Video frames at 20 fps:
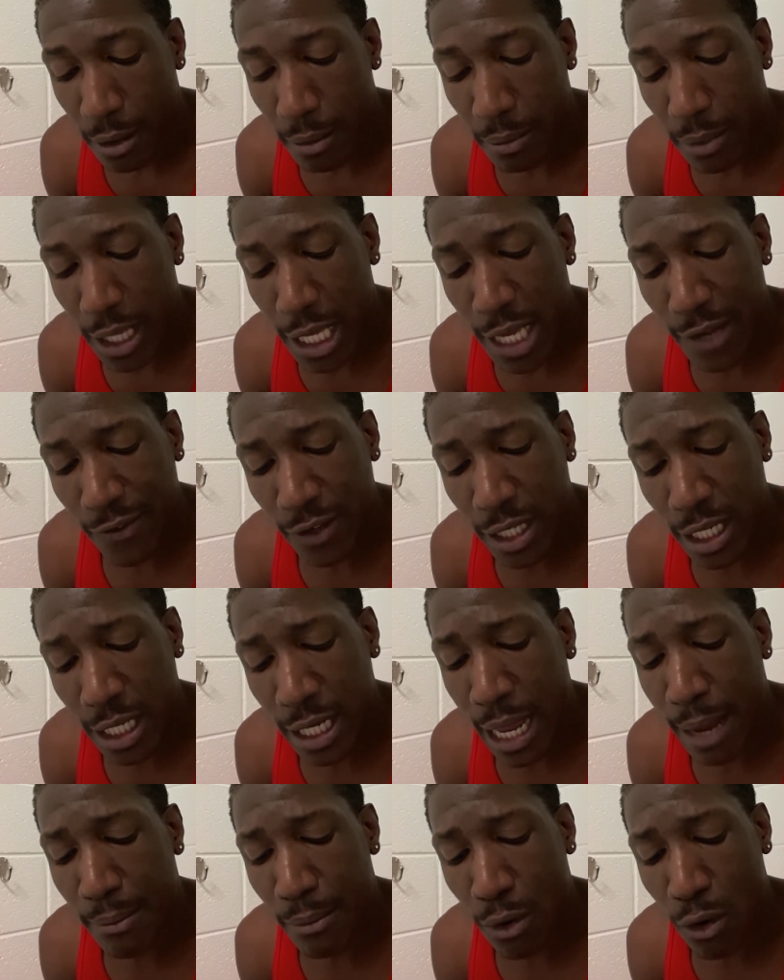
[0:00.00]
But even in
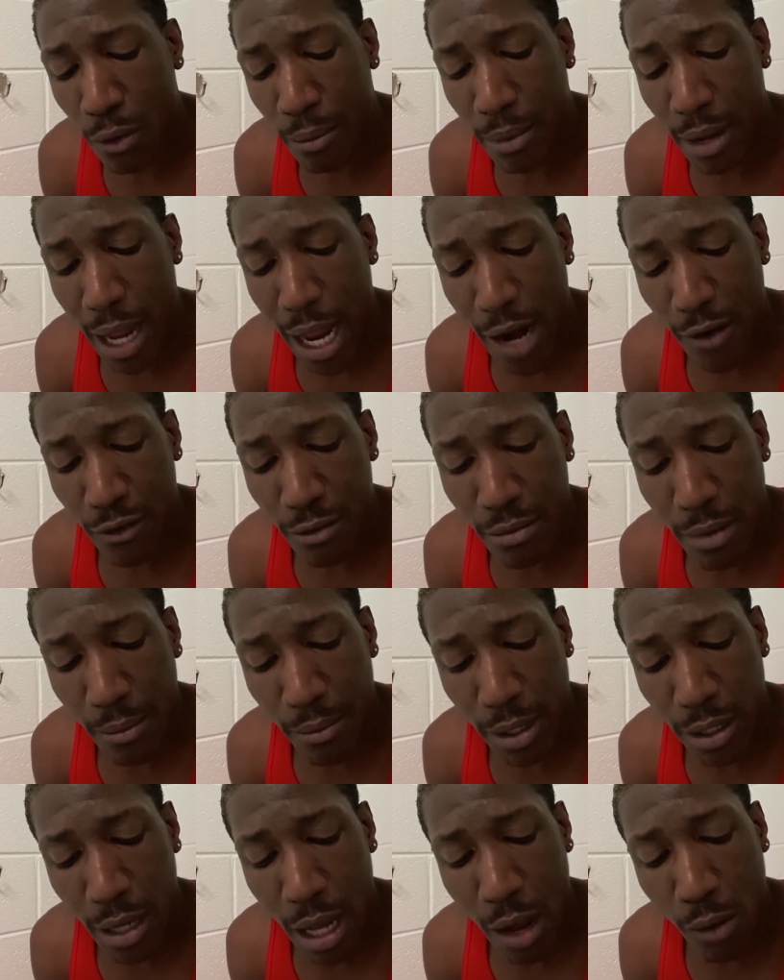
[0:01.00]
that moment, I
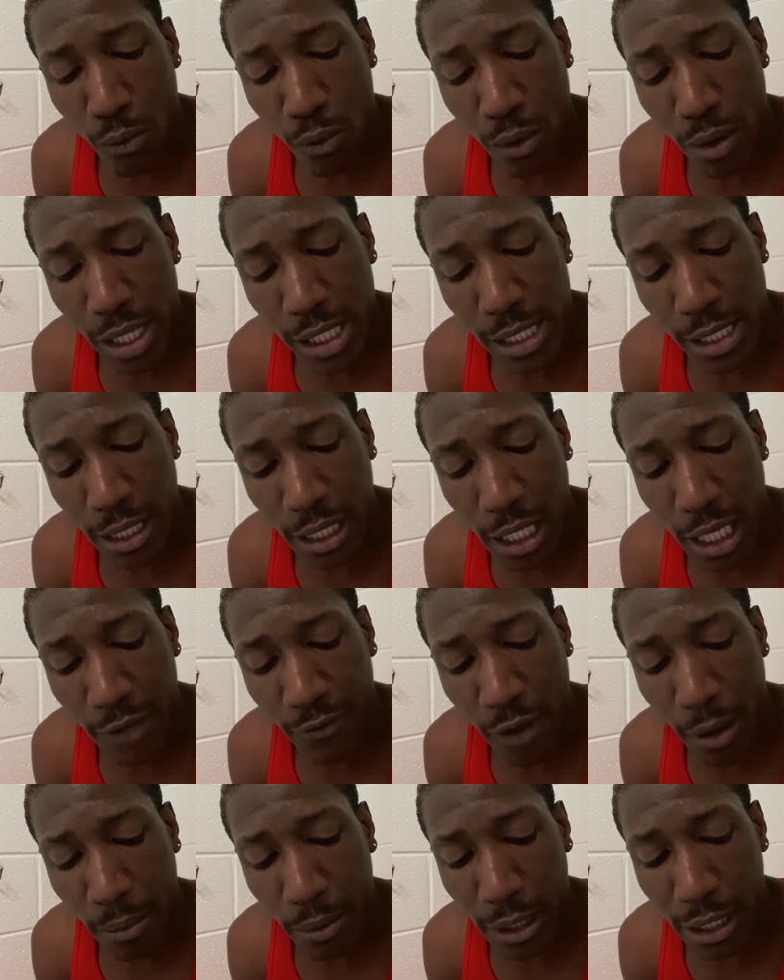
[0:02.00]
remember not wanting to
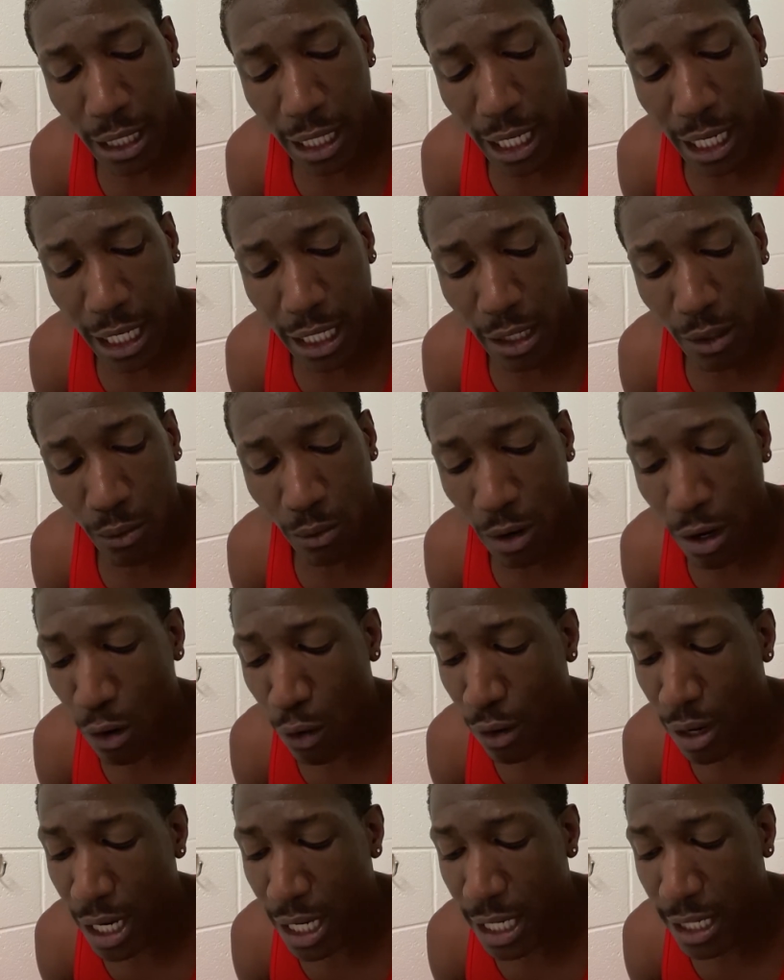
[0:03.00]
give up or let anyone
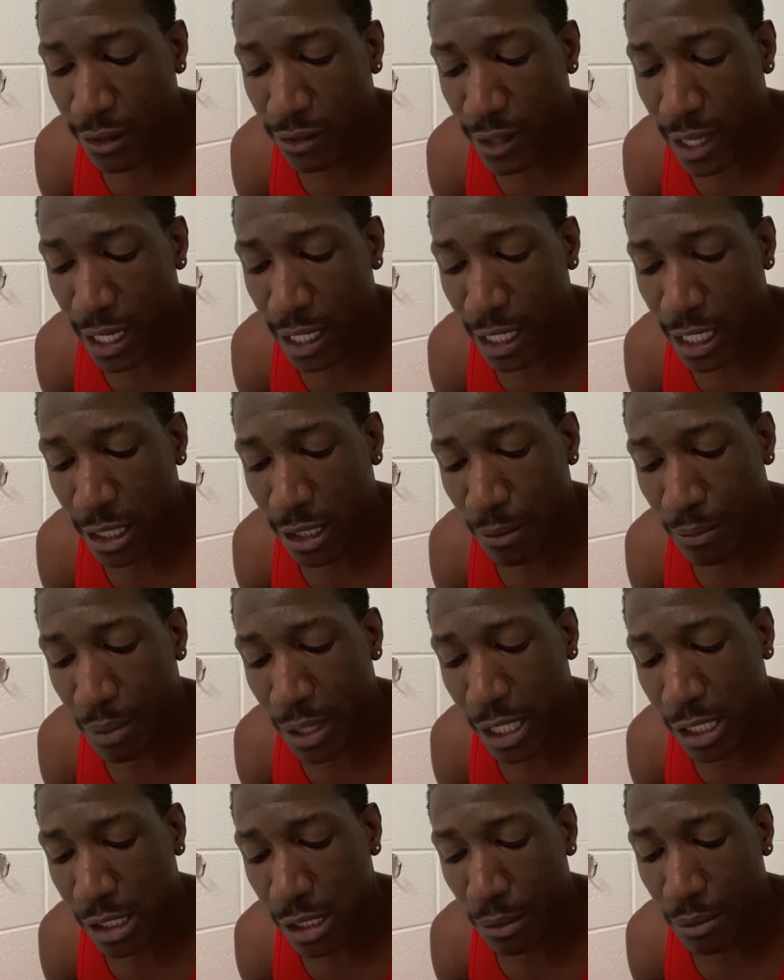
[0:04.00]
or anything get the
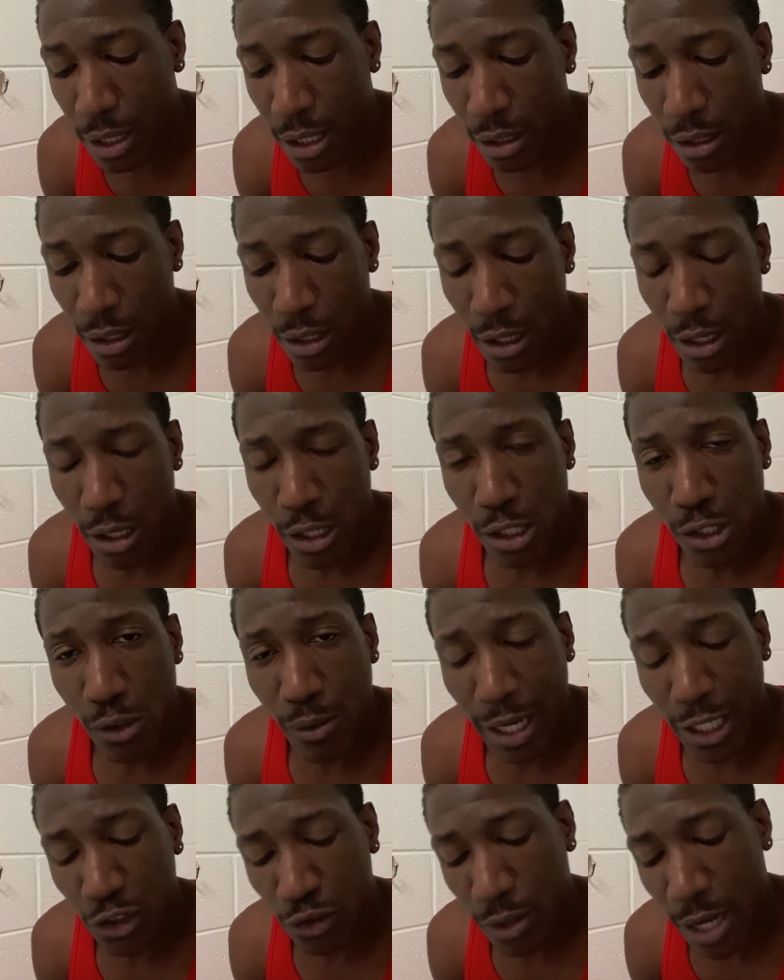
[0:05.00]
best of me. So
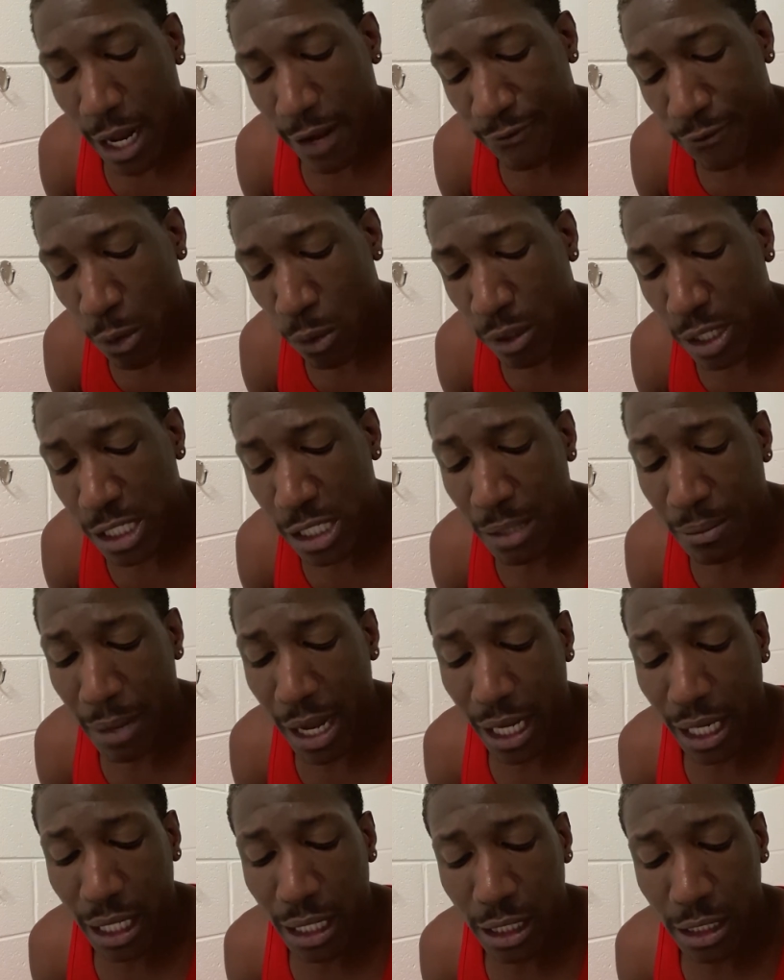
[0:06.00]
I tried focusing
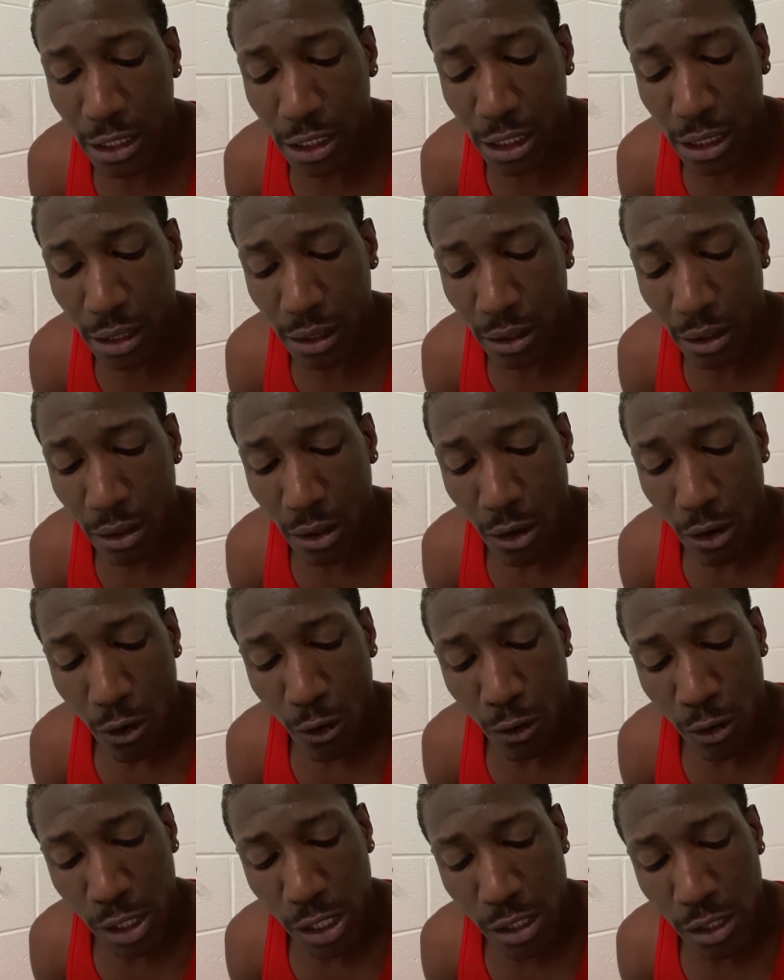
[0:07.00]
my energy
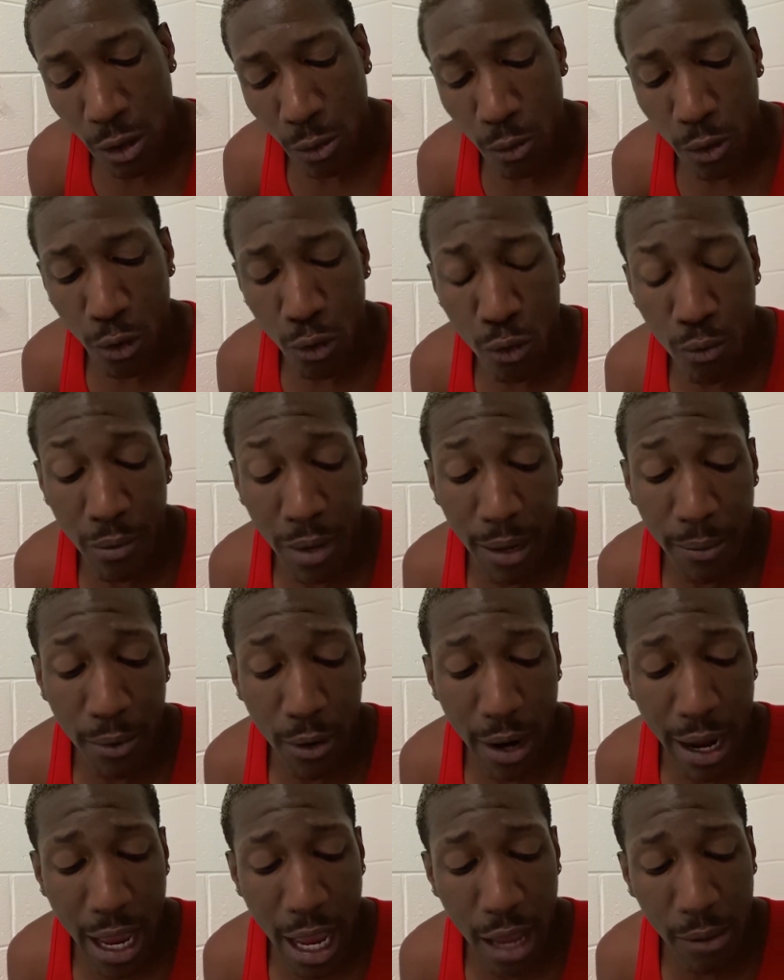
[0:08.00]
on someone who may
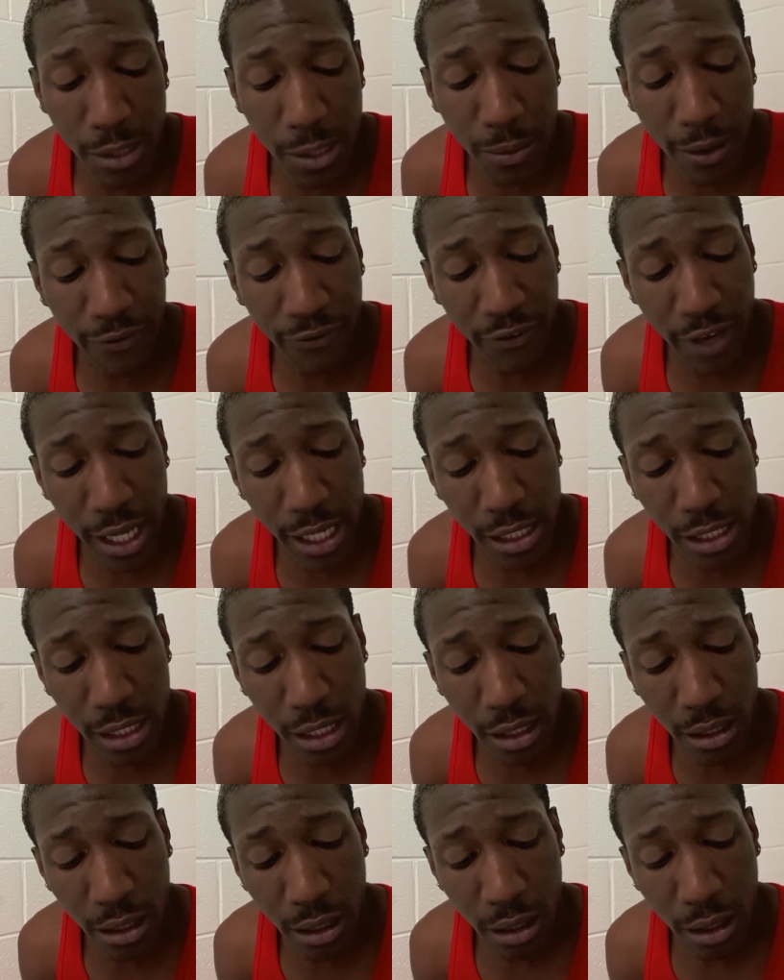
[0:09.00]
perhaps be
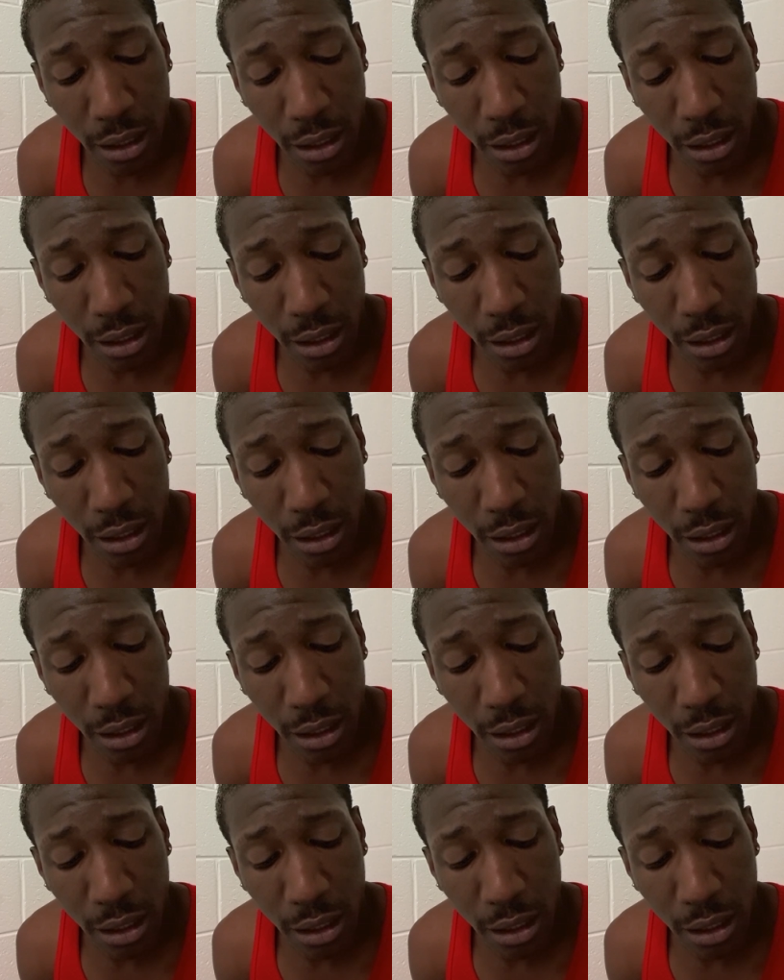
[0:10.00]
facing